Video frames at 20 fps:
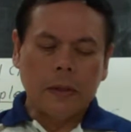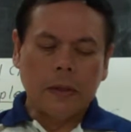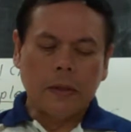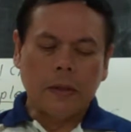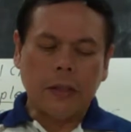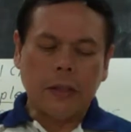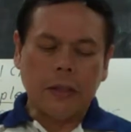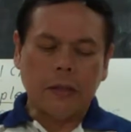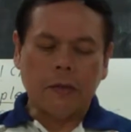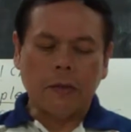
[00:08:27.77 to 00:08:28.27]

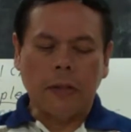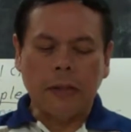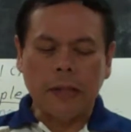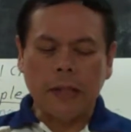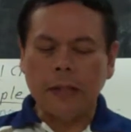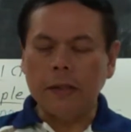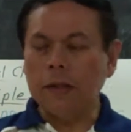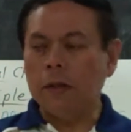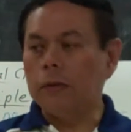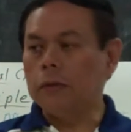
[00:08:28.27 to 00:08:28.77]
It says, to
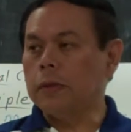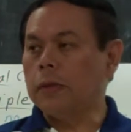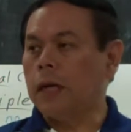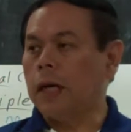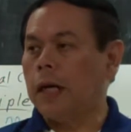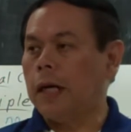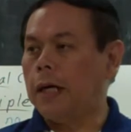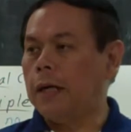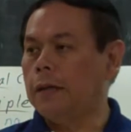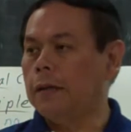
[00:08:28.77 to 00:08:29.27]
an unknown
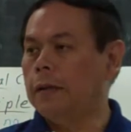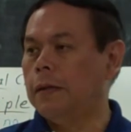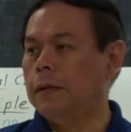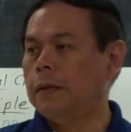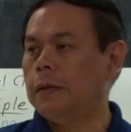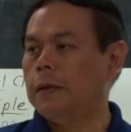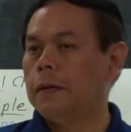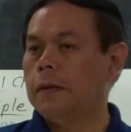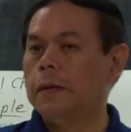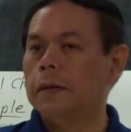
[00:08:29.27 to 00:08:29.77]
God.
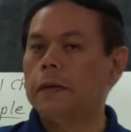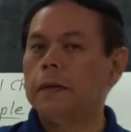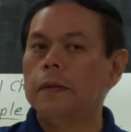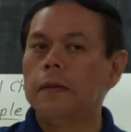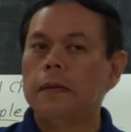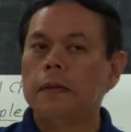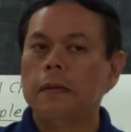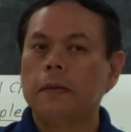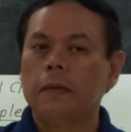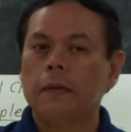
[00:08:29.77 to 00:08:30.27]

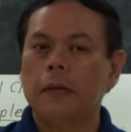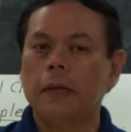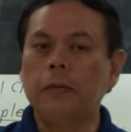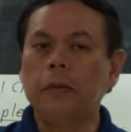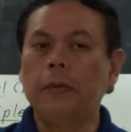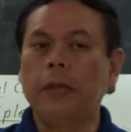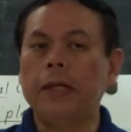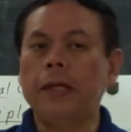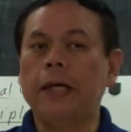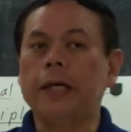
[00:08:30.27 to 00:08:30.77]

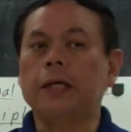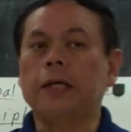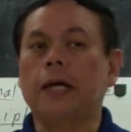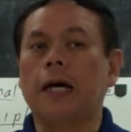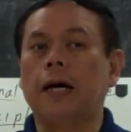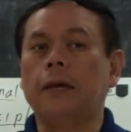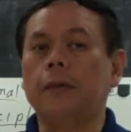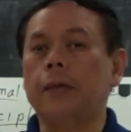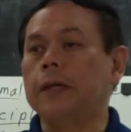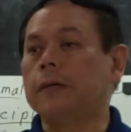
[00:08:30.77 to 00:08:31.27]
Everybody has
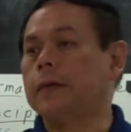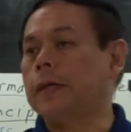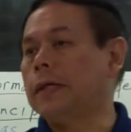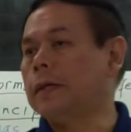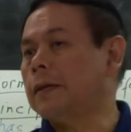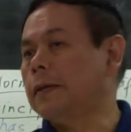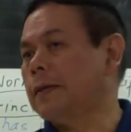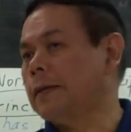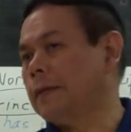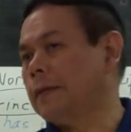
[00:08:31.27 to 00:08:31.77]
copy, right?